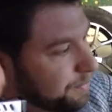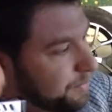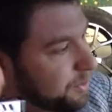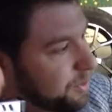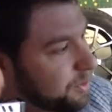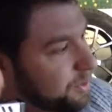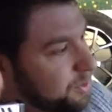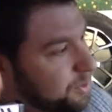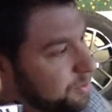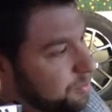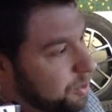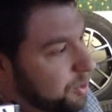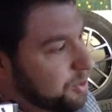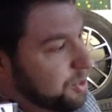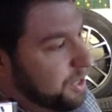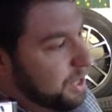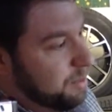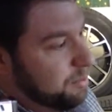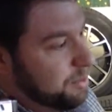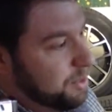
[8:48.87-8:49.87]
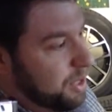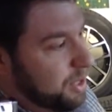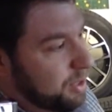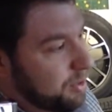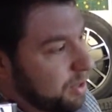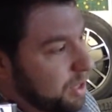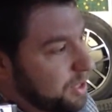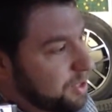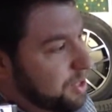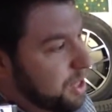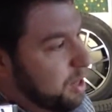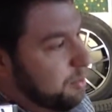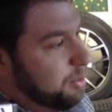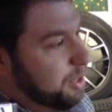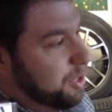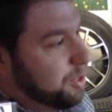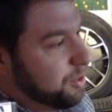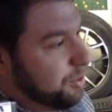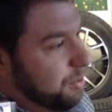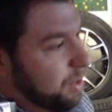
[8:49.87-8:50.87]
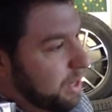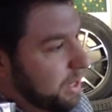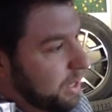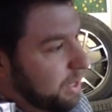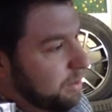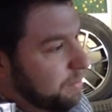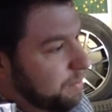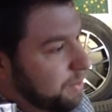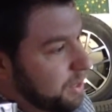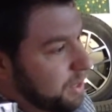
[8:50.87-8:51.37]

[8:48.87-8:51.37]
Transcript: This is where GM's done a great job integrating,